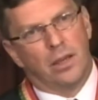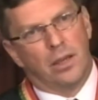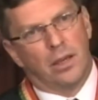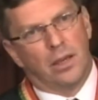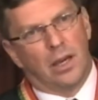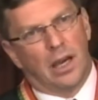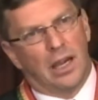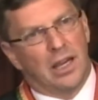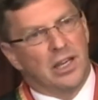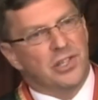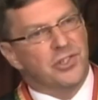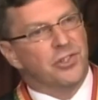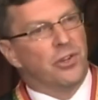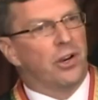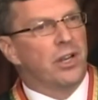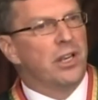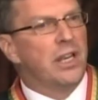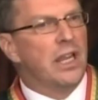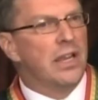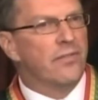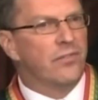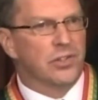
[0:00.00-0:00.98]
It's not
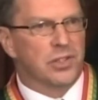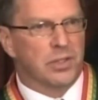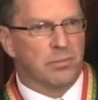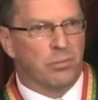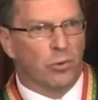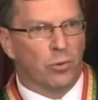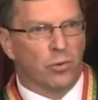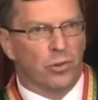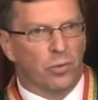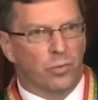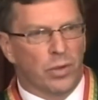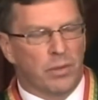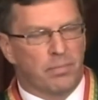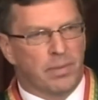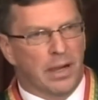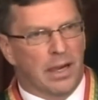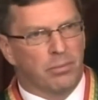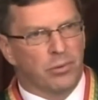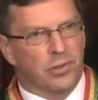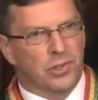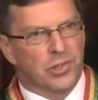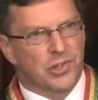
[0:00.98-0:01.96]
inevitable that we
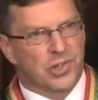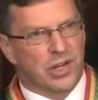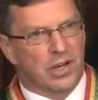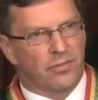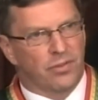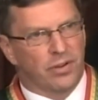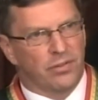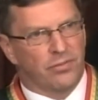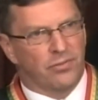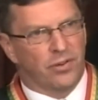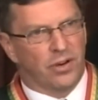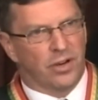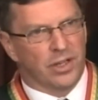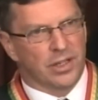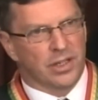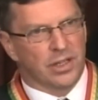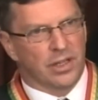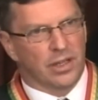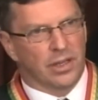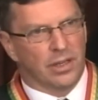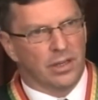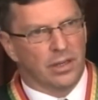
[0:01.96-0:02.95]
publish every
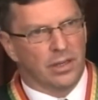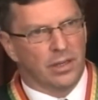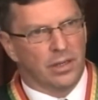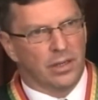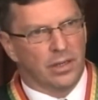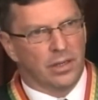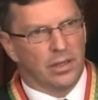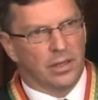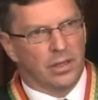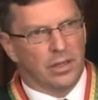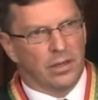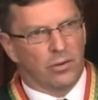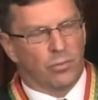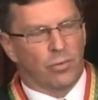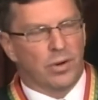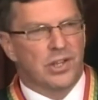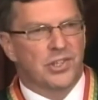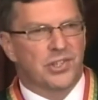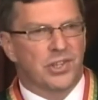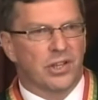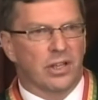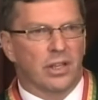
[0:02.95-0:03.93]
finding.
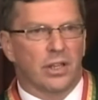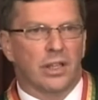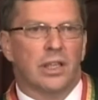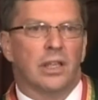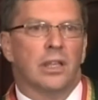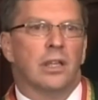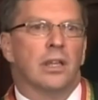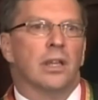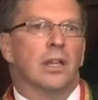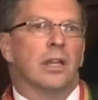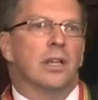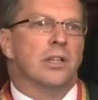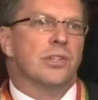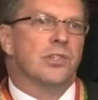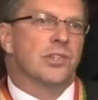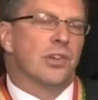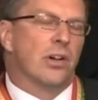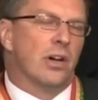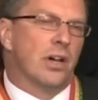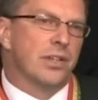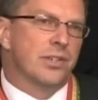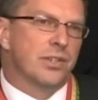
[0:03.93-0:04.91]
Recently,
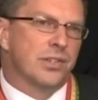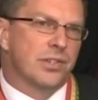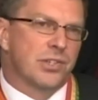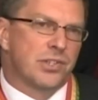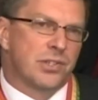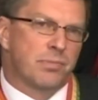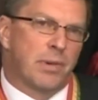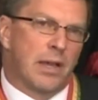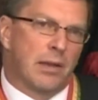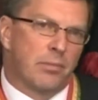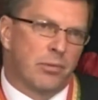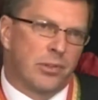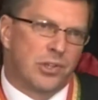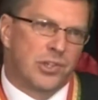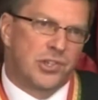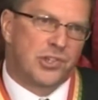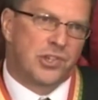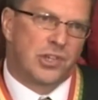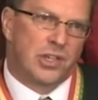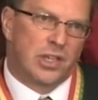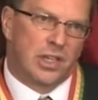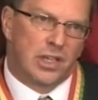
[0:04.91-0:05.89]
scientists
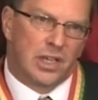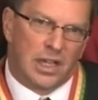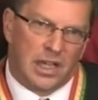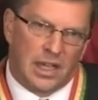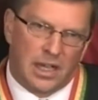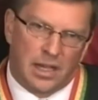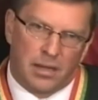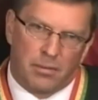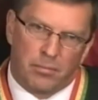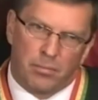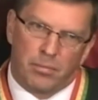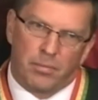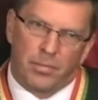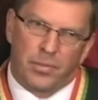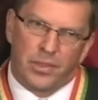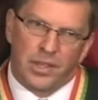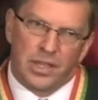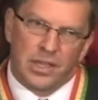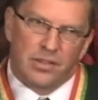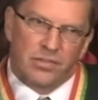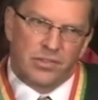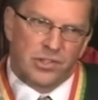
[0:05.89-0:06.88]
published
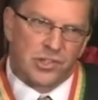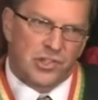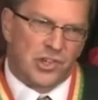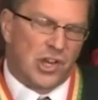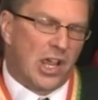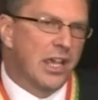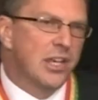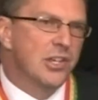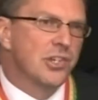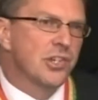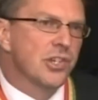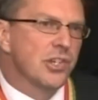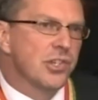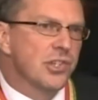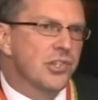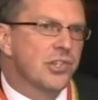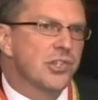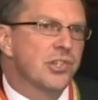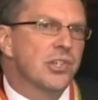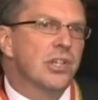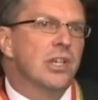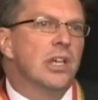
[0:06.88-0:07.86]
the
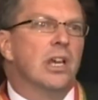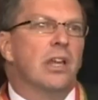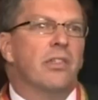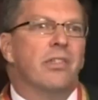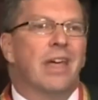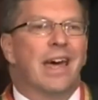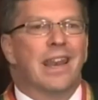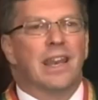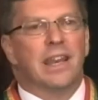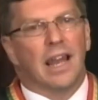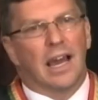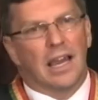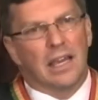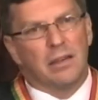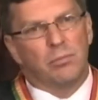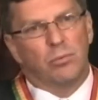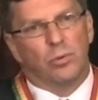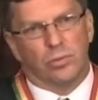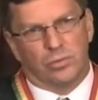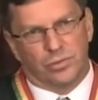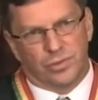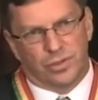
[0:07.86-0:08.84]
changes that
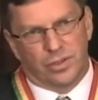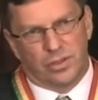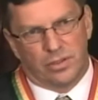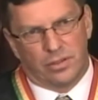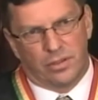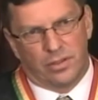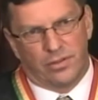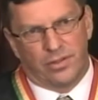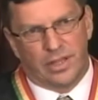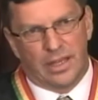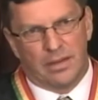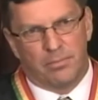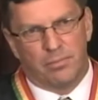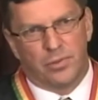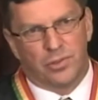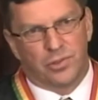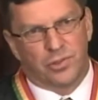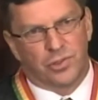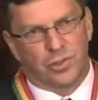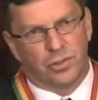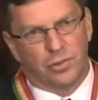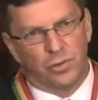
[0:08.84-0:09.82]
enabled them
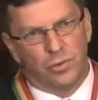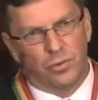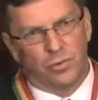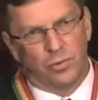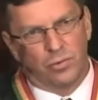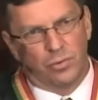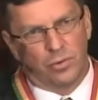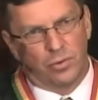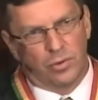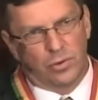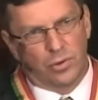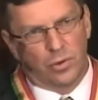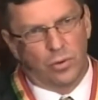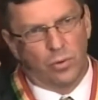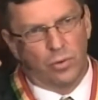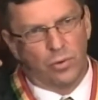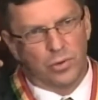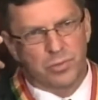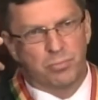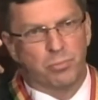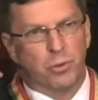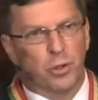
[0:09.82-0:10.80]
to
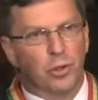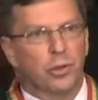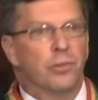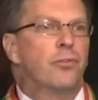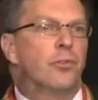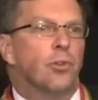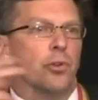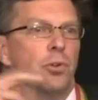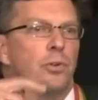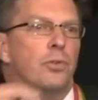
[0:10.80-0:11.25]
cause bird flu